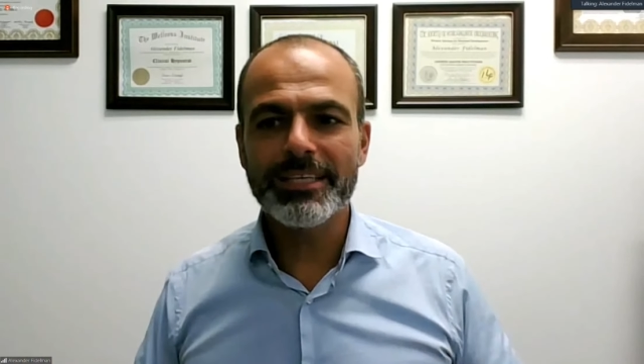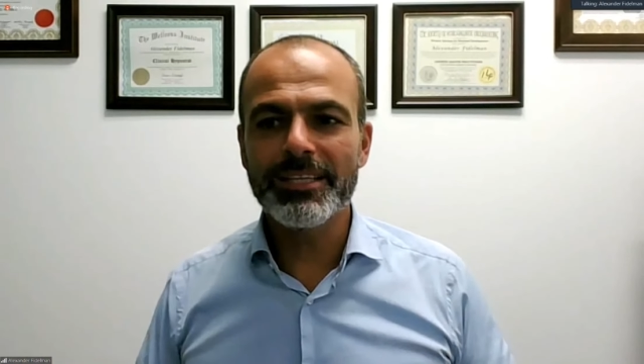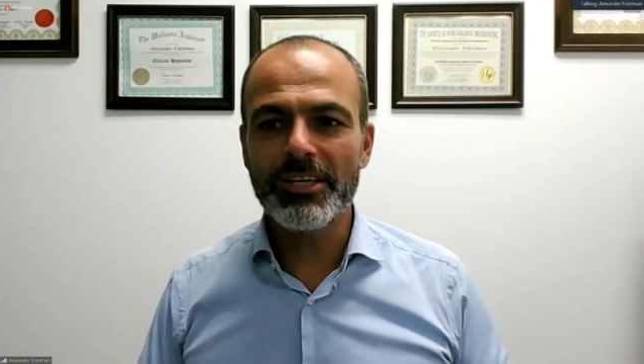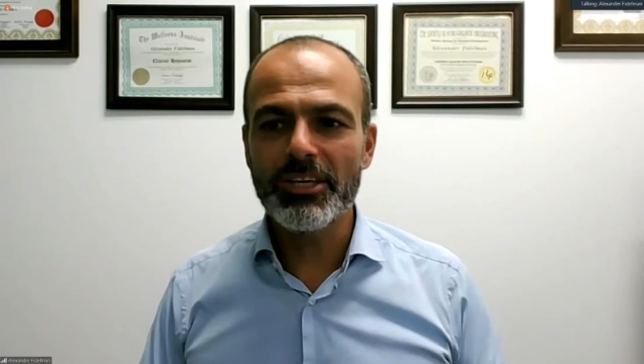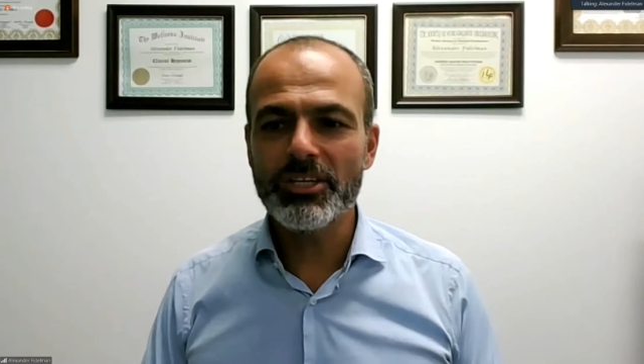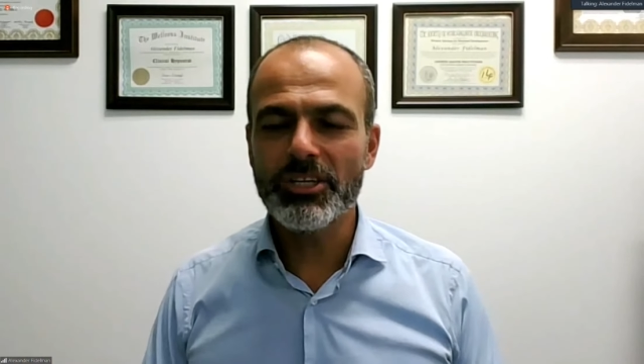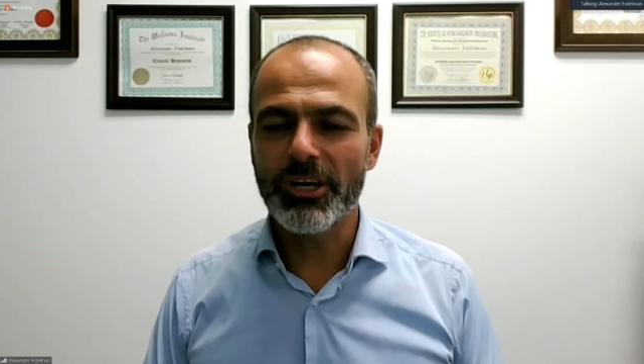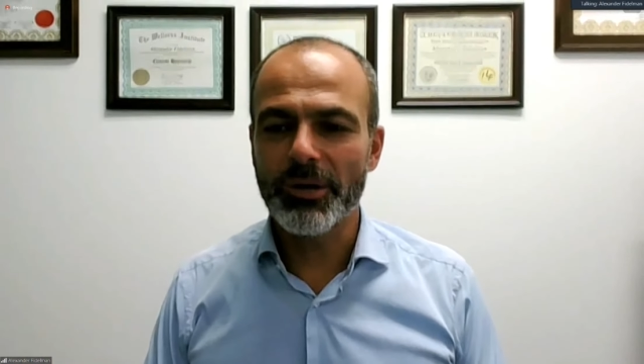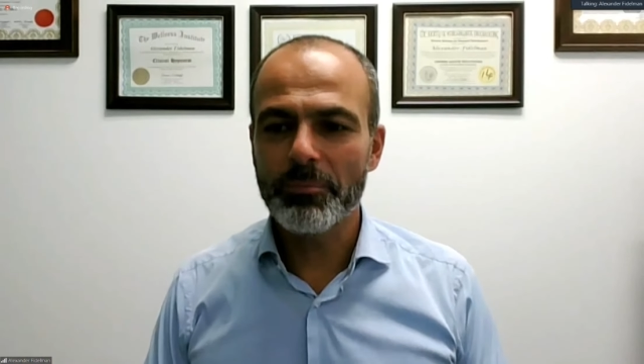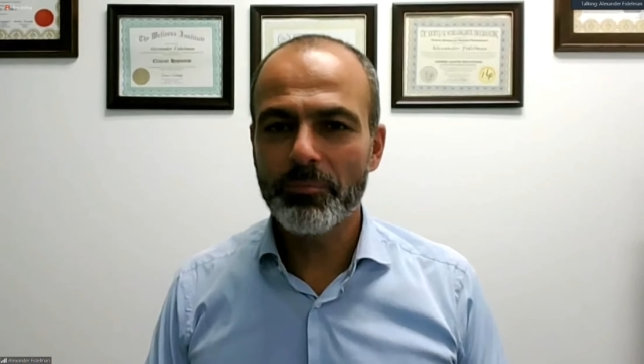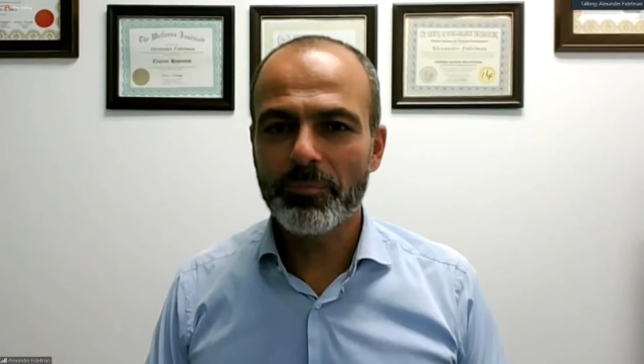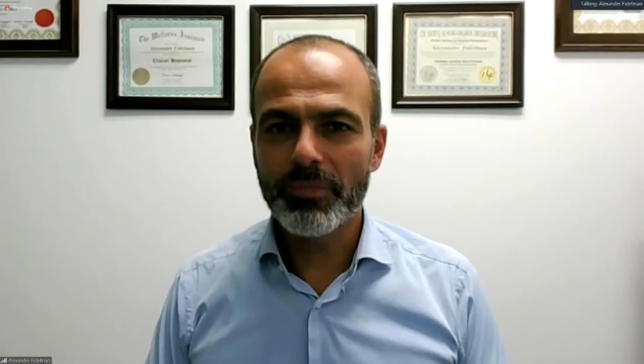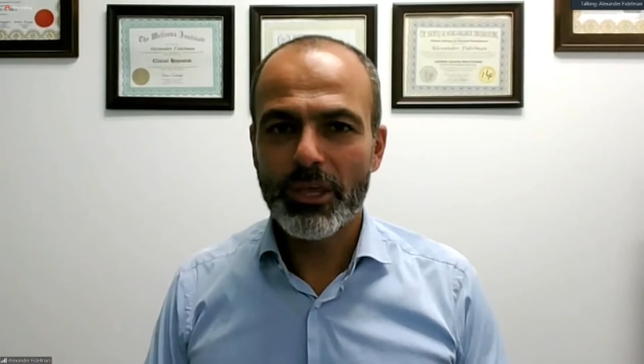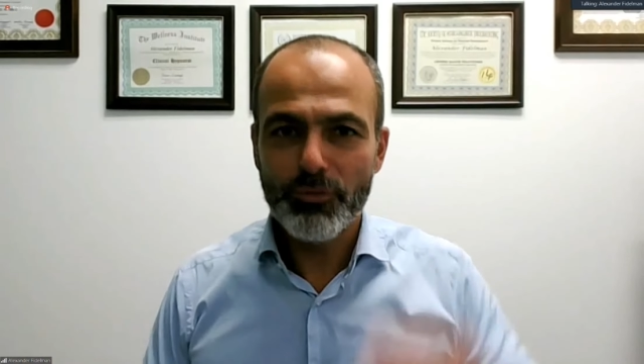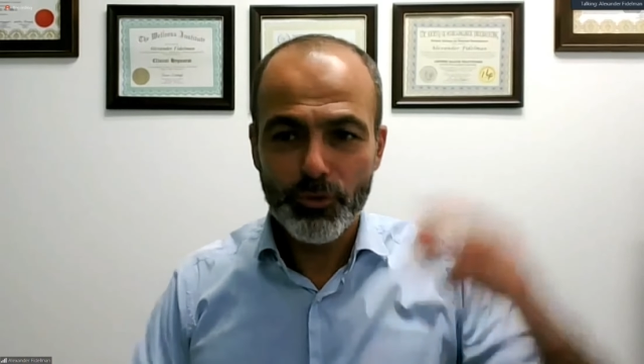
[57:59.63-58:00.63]
it easier.
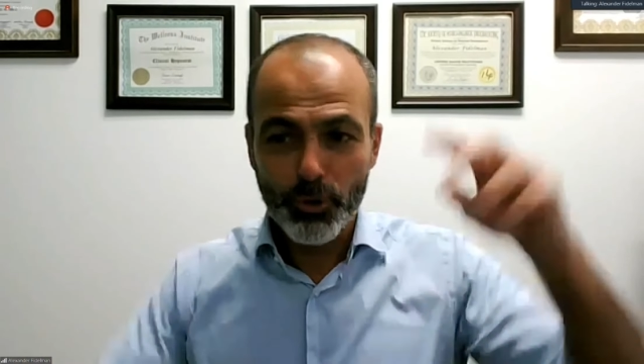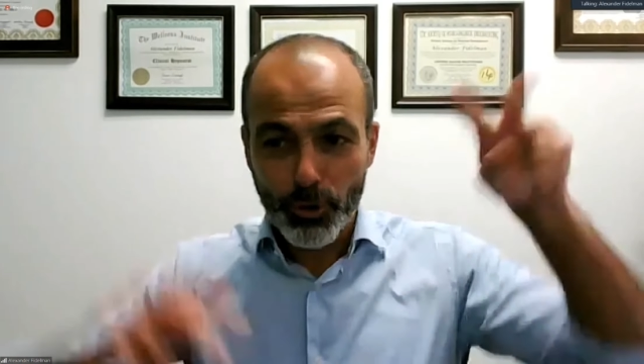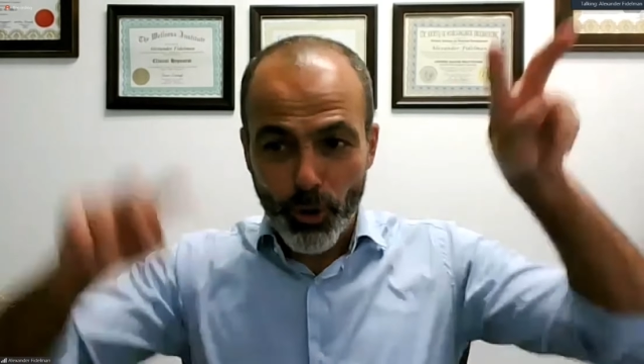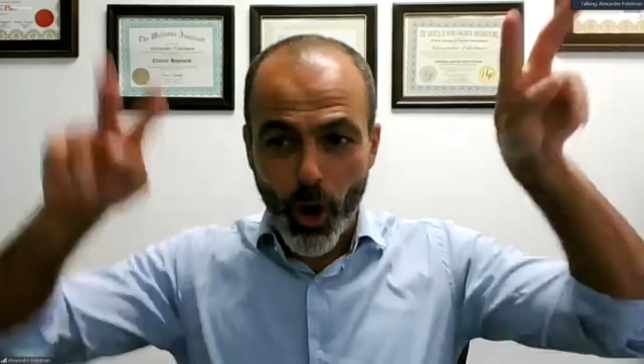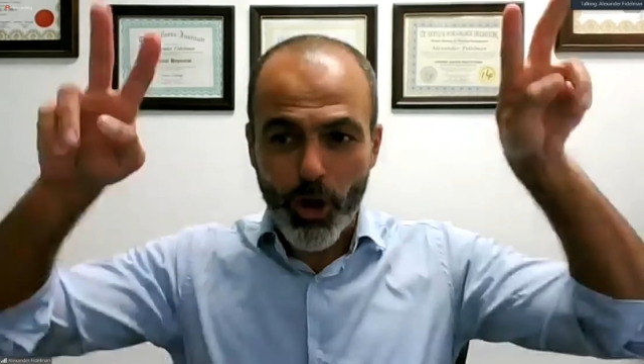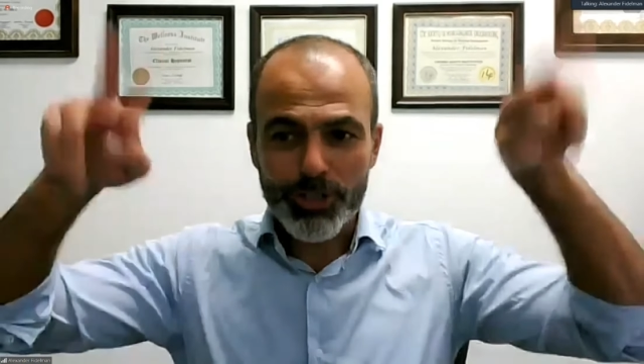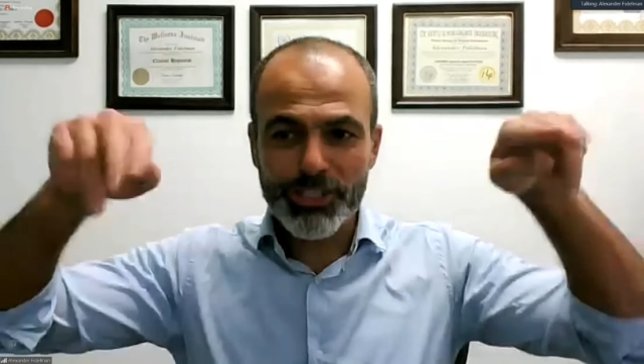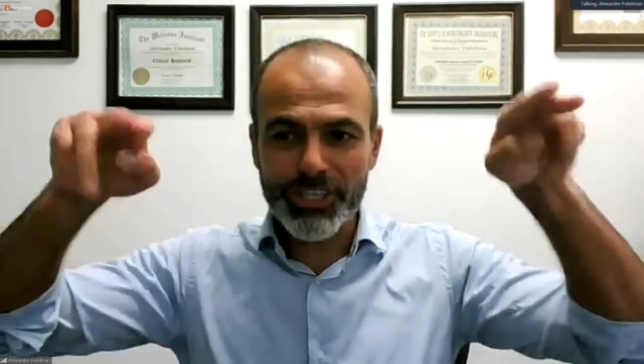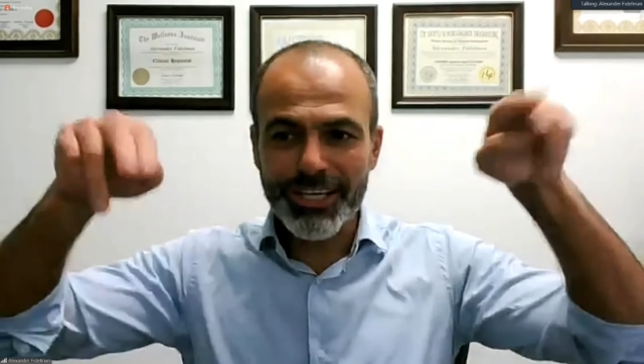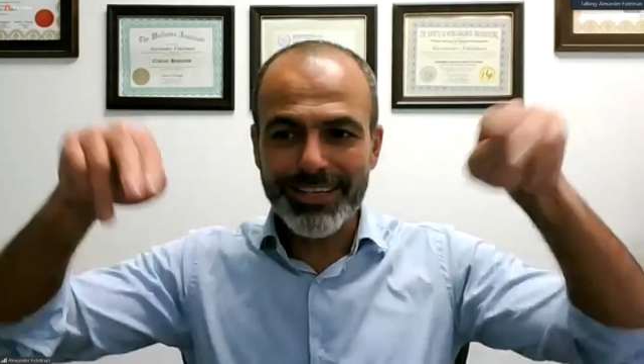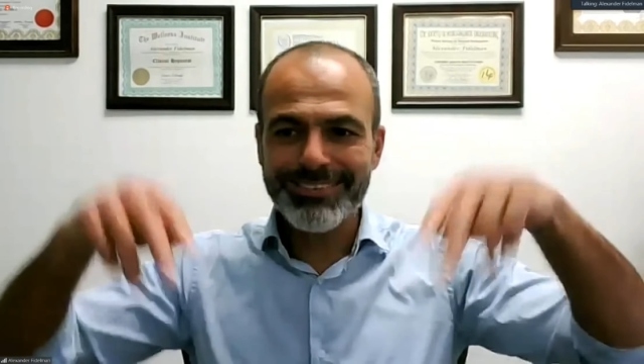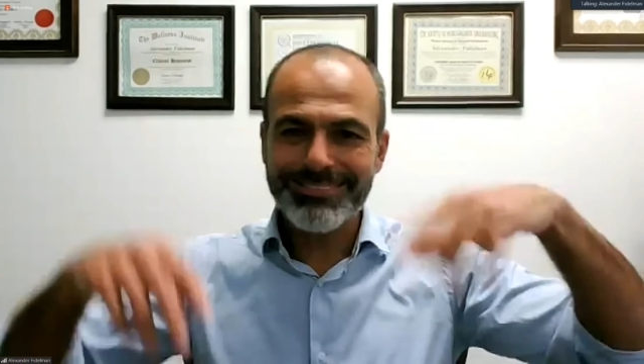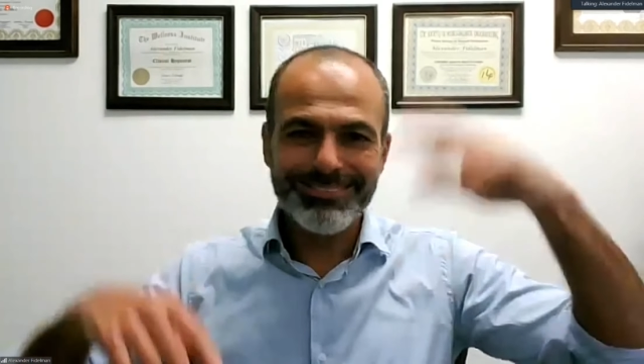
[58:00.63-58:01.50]
If you lost it,